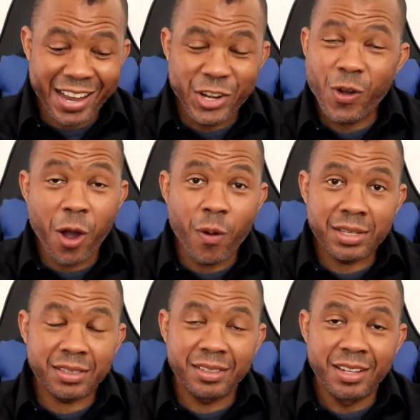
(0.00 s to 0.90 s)
I knew I
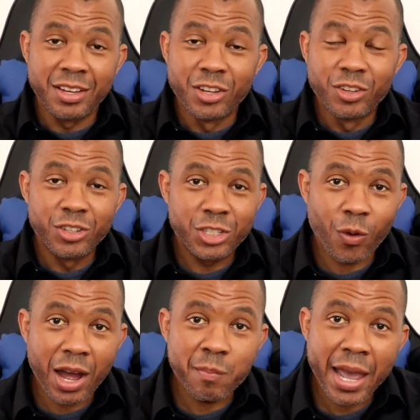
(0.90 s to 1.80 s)
wasn't,
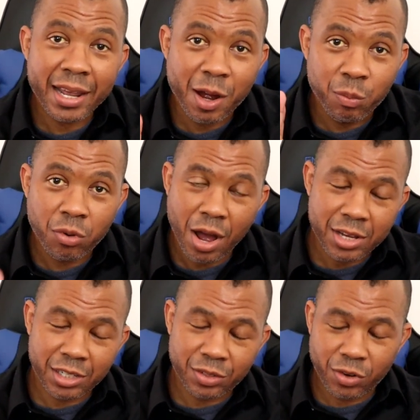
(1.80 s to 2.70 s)
so I made a
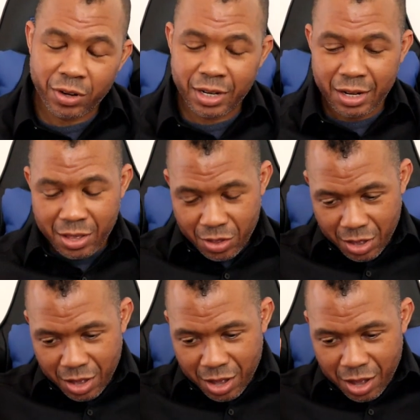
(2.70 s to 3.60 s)
project for
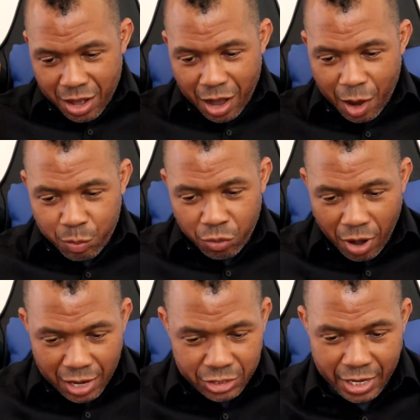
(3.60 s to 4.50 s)
it, a
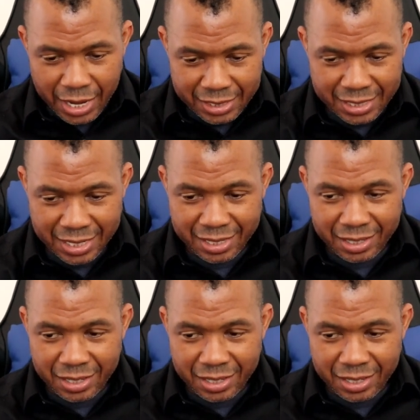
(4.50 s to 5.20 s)
project